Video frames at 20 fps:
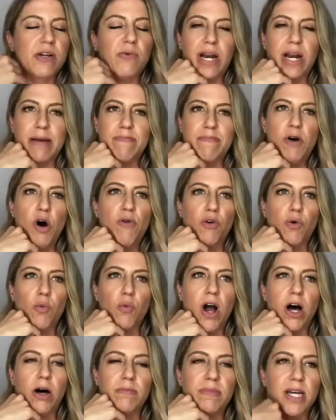when I'm
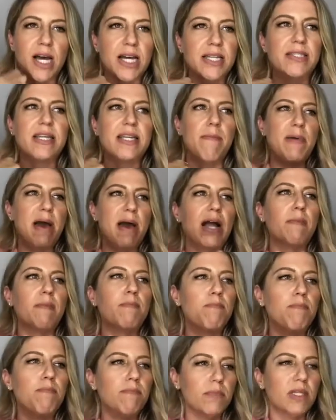overwhelmed, I step back,
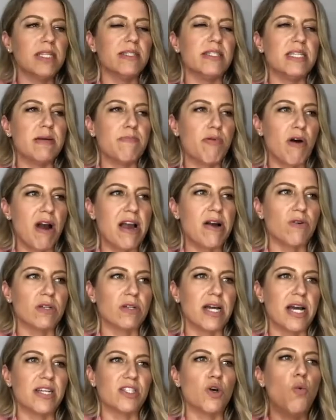Lindsay,
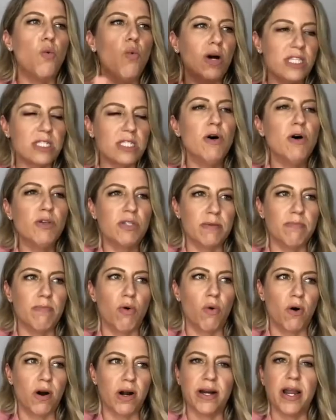prioritize. What's most
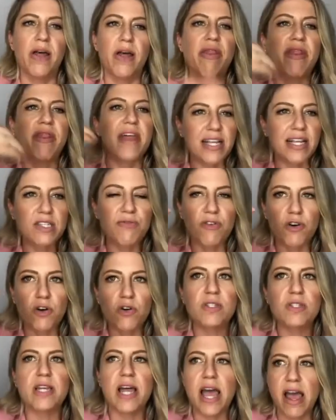important? That's
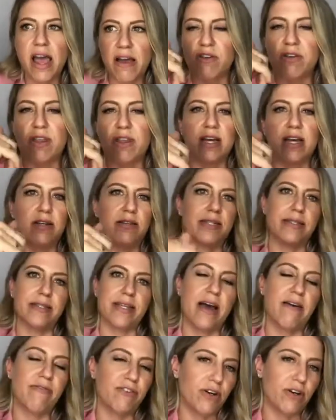first. Everything else is
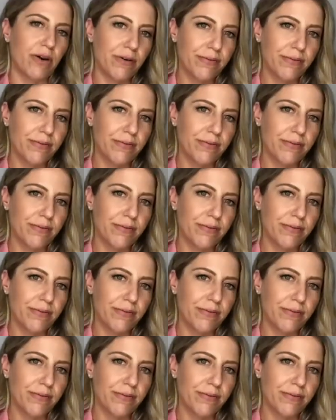after.